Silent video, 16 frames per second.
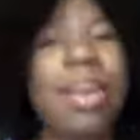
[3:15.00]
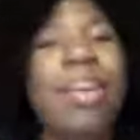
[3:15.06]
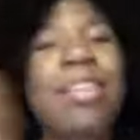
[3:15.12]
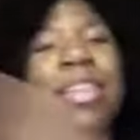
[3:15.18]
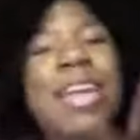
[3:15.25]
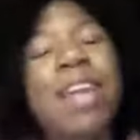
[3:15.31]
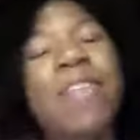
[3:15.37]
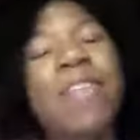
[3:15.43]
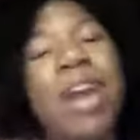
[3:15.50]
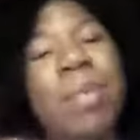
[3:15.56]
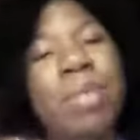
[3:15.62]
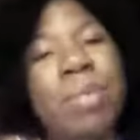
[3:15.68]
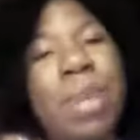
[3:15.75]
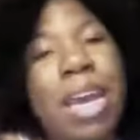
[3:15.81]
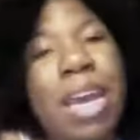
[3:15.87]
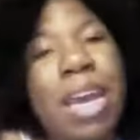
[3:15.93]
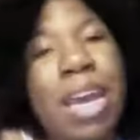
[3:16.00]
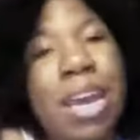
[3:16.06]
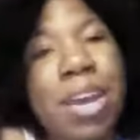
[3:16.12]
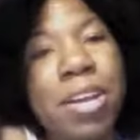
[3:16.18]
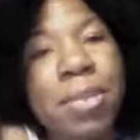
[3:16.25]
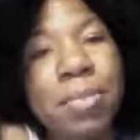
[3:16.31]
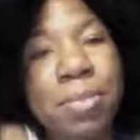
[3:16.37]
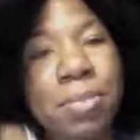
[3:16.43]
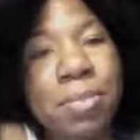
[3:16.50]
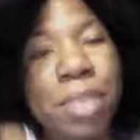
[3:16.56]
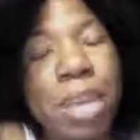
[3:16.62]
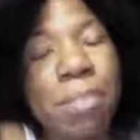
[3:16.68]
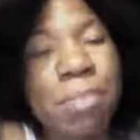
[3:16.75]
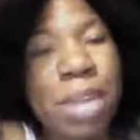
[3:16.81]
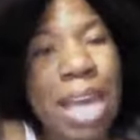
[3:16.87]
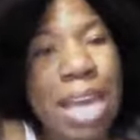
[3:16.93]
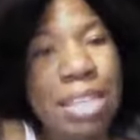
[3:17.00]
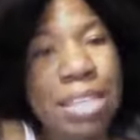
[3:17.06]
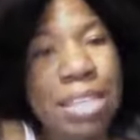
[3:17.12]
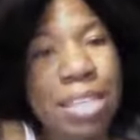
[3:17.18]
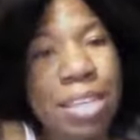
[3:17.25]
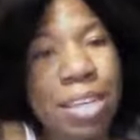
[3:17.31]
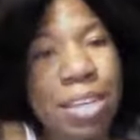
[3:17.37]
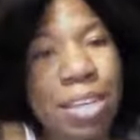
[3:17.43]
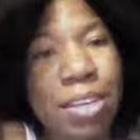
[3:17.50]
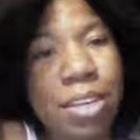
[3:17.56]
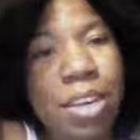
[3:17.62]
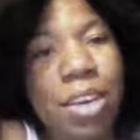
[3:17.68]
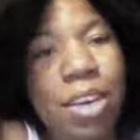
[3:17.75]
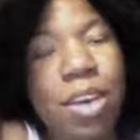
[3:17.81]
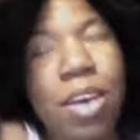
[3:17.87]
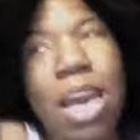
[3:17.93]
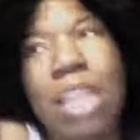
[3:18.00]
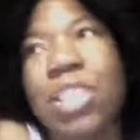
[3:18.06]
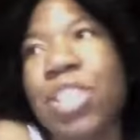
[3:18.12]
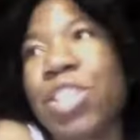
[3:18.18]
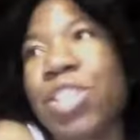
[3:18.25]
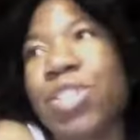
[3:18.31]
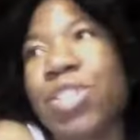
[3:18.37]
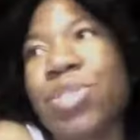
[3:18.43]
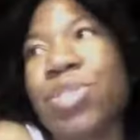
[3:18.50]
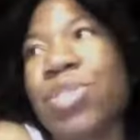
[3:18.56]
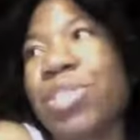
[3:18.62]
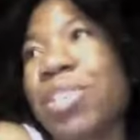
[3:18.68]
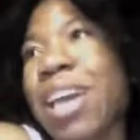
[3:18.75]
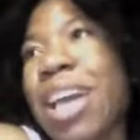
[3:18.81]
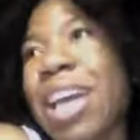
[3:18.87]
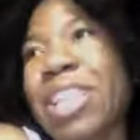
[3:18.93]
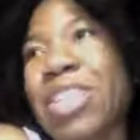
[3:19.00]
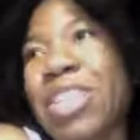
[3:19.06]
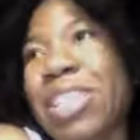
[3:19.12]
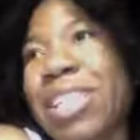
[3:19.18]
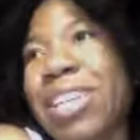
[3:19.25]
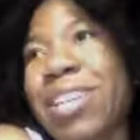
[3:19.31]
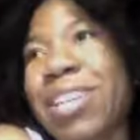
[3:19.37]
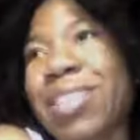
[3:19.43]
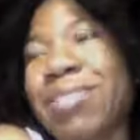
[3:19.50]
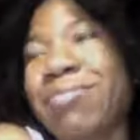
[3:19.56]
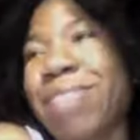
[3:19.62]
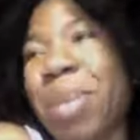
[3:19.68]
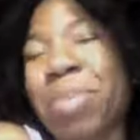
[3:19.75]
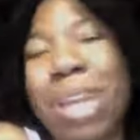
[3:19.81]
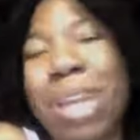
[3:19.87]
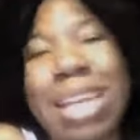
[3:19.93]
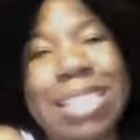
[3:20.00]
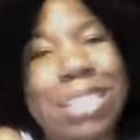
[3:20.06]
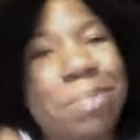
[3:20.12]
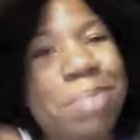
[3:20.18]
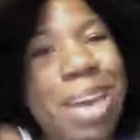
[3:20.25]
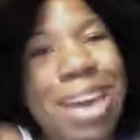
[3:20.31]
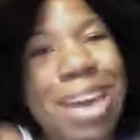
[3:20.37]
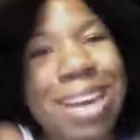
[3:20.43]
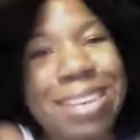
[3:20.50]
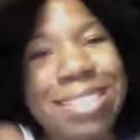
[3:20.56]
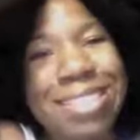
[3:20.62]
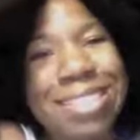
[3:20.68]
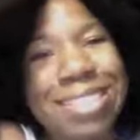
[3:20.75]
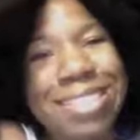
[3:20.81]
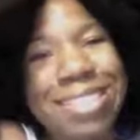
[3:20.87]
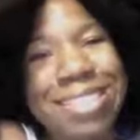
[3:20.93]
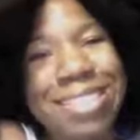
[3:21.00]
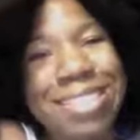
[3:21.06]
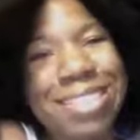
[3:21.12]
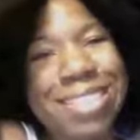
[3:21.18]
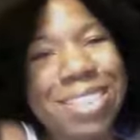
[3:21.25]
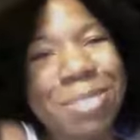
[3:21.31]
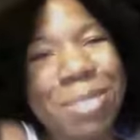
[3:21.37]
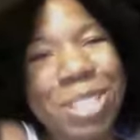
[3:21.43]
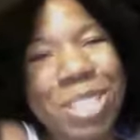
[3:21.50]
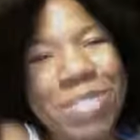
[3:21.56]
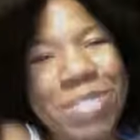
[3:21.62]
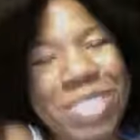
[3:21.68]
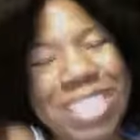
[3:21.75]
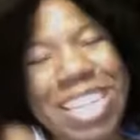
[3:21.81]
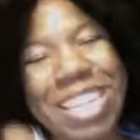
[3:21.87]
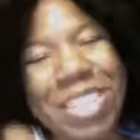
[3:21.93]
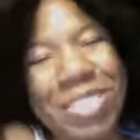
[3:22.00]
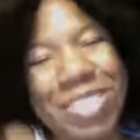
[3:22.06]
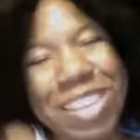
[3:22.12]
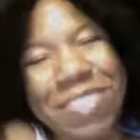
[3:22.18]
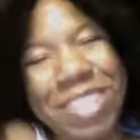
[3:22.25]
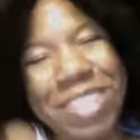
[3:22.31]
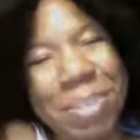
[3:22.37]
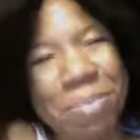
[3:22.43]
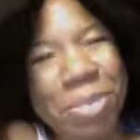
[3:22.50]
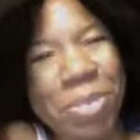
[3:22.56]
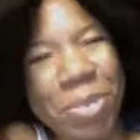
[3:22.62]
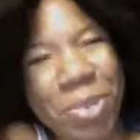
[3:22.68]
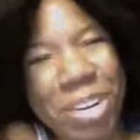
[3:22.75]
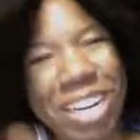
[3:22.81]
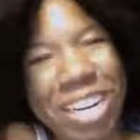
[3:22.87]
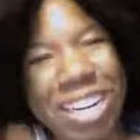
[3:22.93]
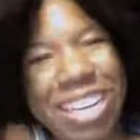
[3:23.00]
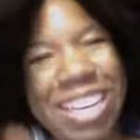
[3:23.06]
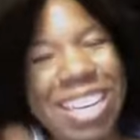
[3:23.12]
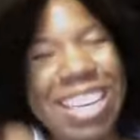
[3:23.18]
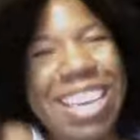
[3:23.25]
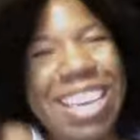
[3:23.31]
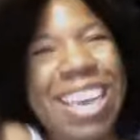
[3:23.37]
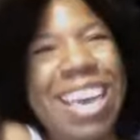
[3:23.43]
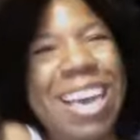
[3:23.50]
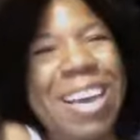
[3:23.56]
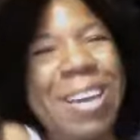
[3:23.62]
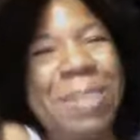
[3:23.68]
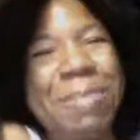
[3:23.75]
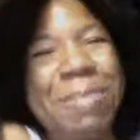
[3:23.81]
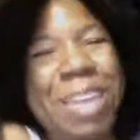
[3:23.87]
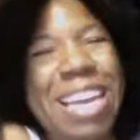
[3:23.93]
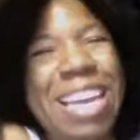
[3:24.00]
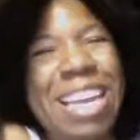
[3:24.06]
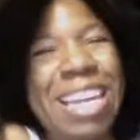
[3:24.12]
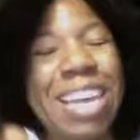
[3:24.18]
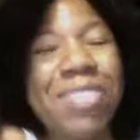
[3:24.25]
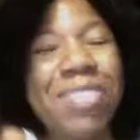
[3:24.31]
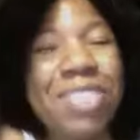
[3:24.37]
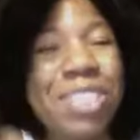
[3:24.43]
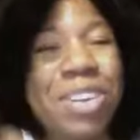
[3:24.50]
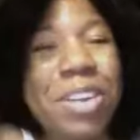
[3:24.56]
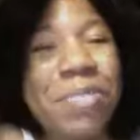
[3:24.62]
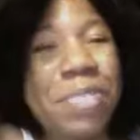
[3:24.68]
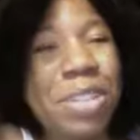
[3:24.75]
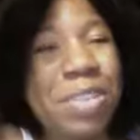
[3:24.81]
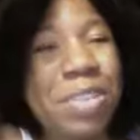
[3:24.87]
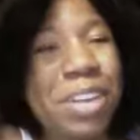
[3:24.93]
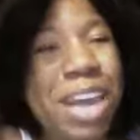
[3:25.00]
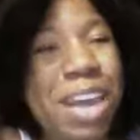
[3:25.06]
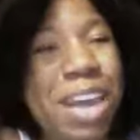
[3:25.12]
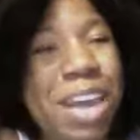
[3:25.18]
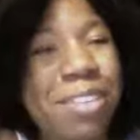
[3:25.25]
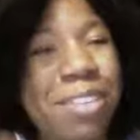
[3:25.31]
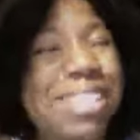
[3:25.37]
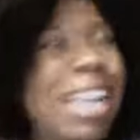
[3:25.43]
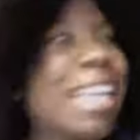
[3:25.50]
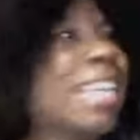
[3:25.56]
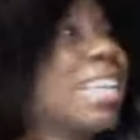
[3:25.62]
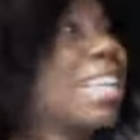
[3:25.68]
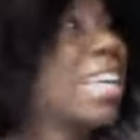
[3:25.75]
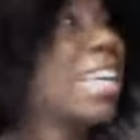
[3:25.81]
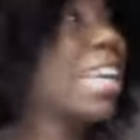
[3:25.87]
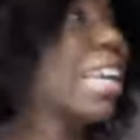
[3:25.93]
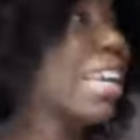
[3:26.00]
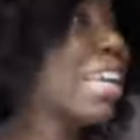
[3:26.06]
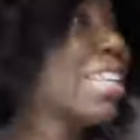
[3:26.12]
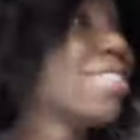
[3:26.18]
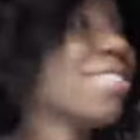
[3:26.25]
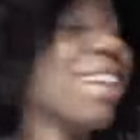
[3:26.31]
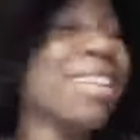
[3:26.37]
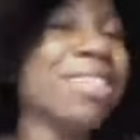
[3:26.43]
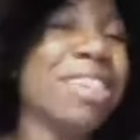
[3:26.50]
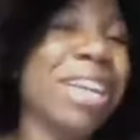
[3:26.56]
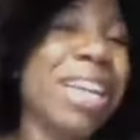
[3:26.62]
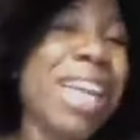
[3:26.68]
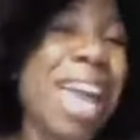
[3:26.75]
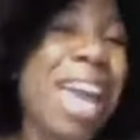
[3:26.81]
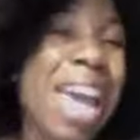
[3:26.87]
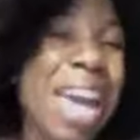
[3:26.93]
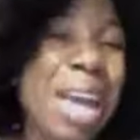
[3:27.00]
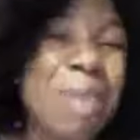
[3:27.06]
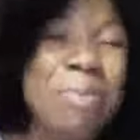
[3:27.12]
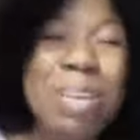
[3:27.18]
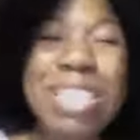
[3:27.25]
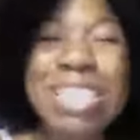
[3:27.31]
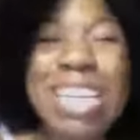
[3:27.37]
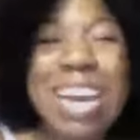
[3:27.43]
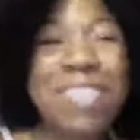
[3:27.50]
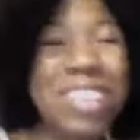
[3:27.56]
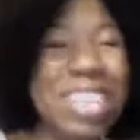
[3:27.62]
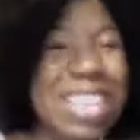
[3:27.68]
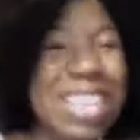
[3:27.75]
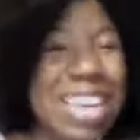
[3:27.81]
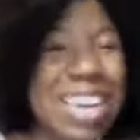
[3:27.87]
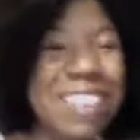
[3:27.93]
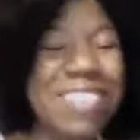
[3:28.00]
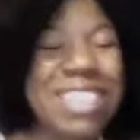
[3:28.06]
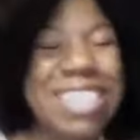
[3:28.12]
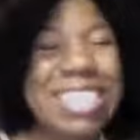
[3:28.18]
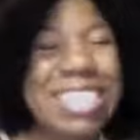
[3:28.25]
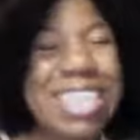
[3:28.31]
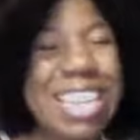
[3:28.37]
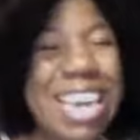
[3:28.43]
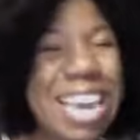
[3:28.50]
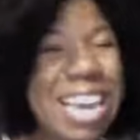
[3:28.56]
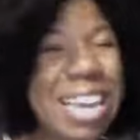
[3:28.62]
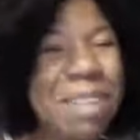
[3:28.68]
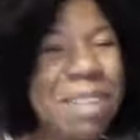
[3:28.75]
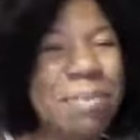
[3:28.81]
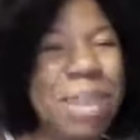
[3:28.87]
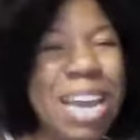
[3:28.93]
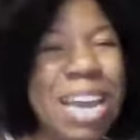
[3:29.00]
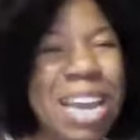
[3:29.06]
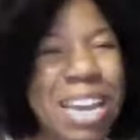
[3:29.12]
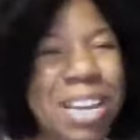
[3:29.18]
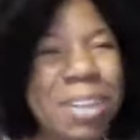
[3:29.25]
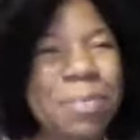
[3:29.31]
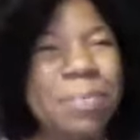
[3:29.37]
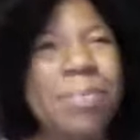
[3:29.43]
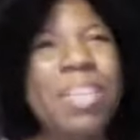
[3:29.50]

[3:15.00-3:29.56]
Then I wrapped my hair in plastic. I just used actually a plastic bag, just as most of us naturalists have done before. And I left it on for 3 hours. I cleaned, I took a nap, I did everything with this clay in my hair.